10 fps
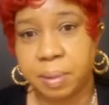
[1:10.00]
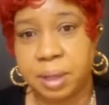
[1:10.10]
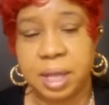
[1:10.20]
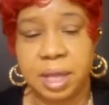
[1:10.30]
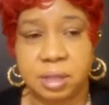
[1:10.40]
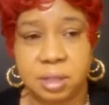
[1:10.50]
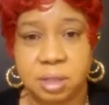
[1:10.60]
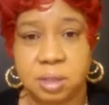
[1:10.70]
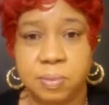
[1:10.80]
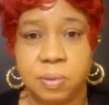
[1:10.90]

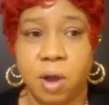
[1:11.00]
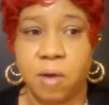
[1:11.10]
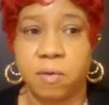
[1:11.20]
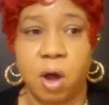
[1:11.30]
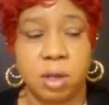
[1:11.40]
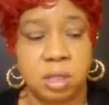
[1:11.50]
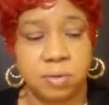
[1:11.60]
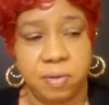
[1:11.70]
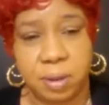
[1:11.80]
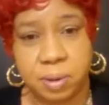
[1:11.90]
kids of all these
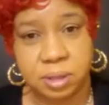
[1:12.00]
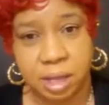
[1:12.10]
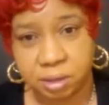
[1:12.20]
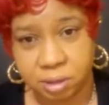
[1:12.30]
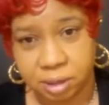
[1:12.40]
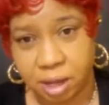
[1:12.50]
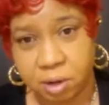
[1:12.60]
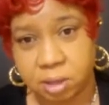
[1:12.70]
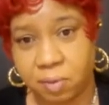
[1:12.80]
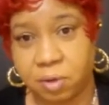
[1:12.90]
famous
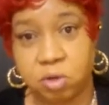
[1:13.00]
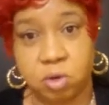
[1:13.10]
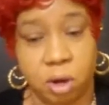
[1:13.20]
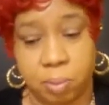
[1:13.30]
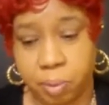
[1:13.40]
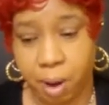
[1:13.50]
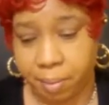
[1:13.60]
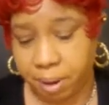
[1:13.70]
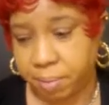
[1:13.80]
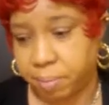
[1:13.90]
entertainers have a drug
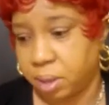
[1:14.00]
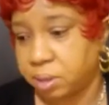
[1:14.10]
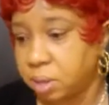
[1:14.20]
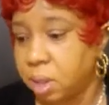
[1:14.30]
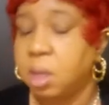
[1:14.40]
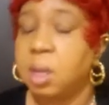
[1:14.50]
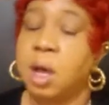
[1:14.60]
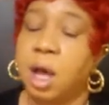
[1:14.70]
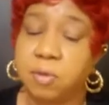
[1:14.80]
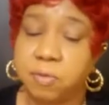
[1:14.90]
problem. But
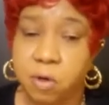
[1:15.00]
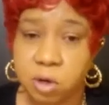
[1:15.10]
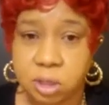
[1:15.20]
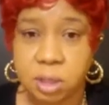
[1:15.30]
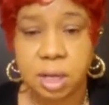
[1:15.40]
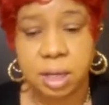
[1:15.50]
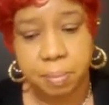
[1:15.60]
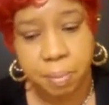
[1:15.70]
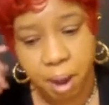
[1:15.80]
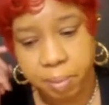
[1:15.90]
unfortunately,
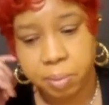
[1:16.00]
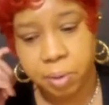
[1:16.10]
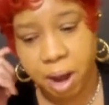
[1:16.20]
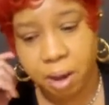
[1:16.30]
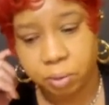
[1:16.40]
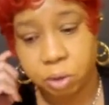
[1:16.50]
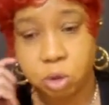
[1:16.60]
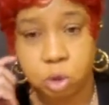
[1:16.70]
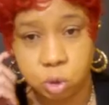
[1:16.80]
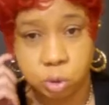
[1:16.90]
Bobby Brown
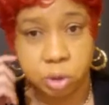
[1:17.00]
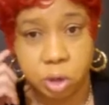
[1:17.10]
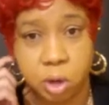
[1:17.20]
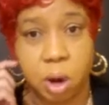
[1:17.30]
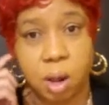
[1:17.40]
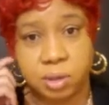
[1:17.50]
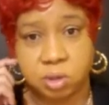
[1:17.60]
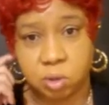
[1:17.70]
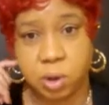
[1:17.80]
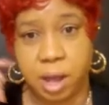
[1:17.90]
Jr.
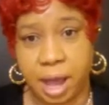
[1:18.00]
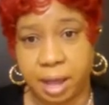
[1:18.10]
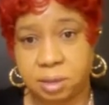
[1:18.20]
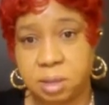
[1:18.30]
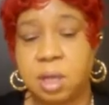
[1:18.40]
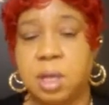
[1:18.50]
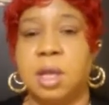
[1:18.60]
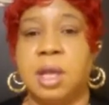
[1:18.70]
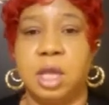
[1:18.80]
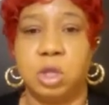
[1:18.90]
also had
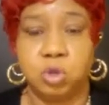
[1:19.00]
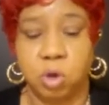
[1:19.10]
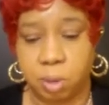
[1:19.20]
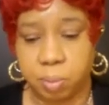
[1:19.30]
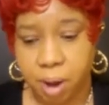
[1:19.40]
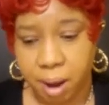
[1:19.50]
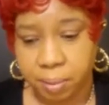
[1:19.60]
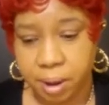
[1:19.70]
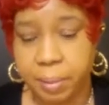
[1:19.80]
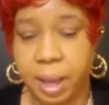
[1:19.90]
a drug
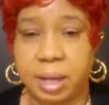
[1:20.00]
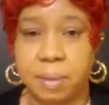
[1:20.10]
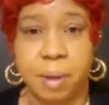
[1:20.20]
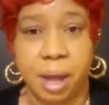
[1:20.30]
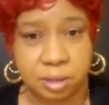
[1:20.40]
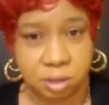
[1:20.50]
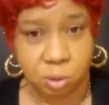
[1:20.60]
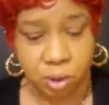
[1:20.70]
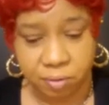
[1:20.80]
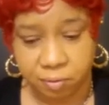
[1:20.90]
problem and he passed
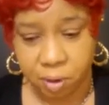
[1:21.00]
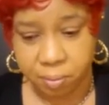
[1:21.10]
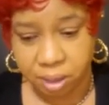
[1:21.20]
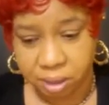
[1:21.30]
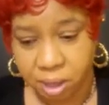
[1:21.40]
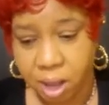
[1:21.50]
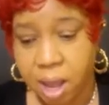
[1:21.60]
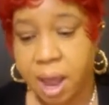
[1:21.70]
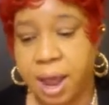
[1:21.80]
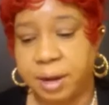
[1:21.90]
away from it.
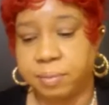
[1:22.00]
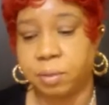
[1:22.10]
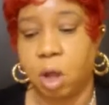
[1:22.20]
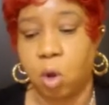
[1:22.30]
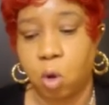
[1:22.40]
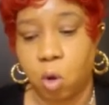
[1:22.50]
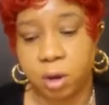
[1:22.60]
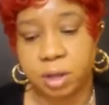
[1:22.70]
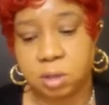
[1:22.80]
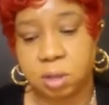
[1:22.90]
And
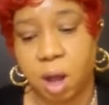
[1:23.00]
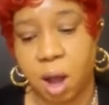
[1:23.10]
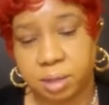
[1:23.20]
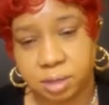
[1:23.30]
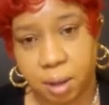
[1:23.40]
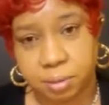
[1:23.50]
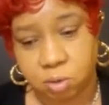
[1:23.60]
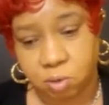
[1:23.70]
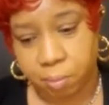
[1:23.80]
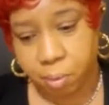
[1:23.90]
according to the
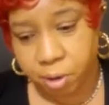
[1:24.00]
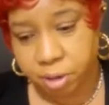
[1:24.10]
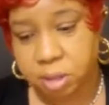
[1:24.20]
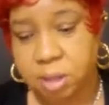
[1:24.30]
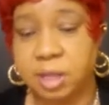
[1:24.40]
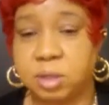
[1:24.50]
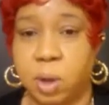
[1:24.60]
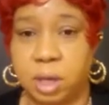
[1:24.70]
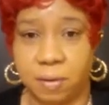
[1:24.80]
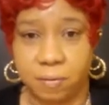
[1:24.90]
autopsy report, that's
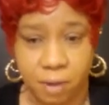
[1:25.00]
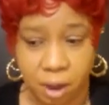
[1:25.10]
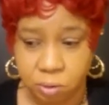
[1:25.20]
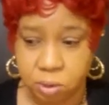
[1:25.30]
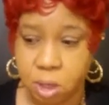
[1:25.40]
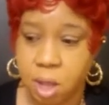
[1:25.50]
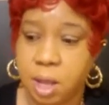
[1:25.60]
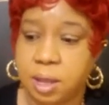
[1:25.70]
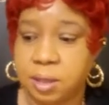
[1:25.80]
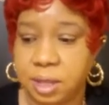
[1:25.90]
what they found.
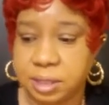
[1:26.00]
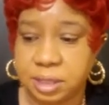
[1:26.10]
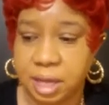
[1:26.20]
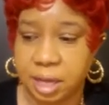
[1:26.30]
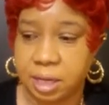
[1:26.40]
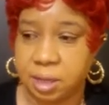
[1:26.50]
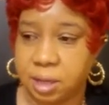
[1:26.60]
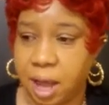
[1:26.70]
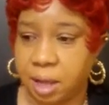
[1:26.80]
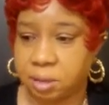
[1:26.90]
They
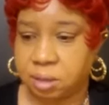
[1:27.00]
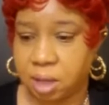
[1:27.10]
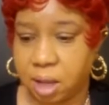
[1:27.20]
said that